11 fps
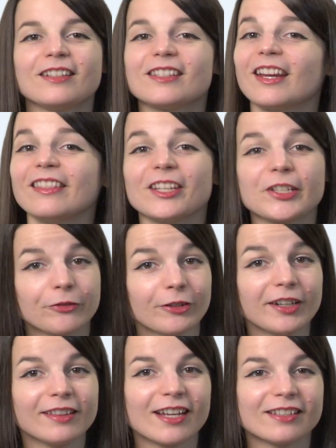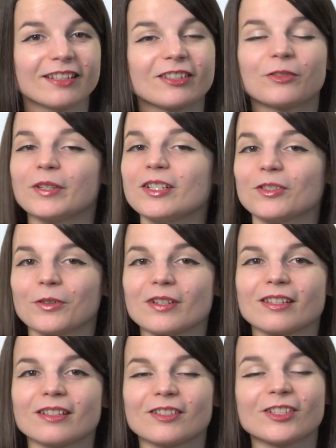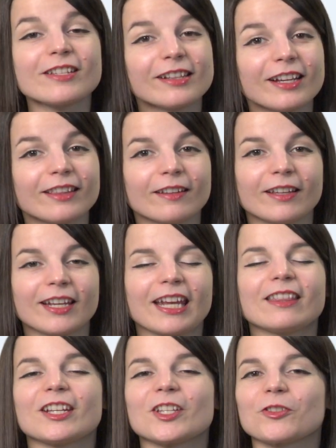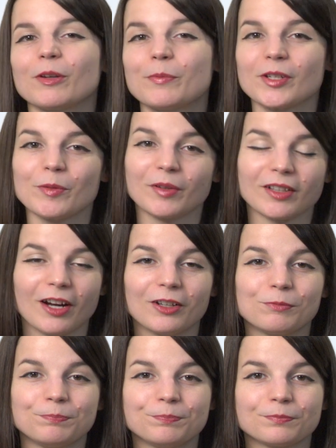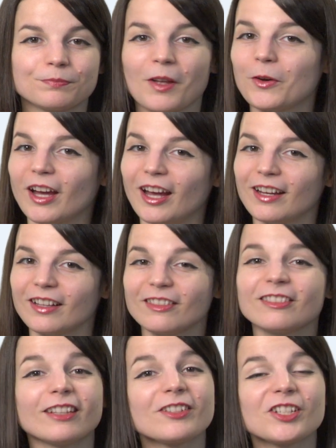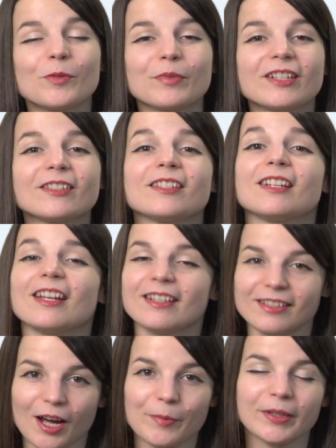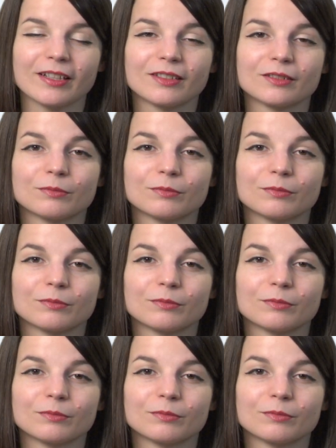To get these free lessons and resources, just click the link in the description below. Okay, let's jump into today's topic.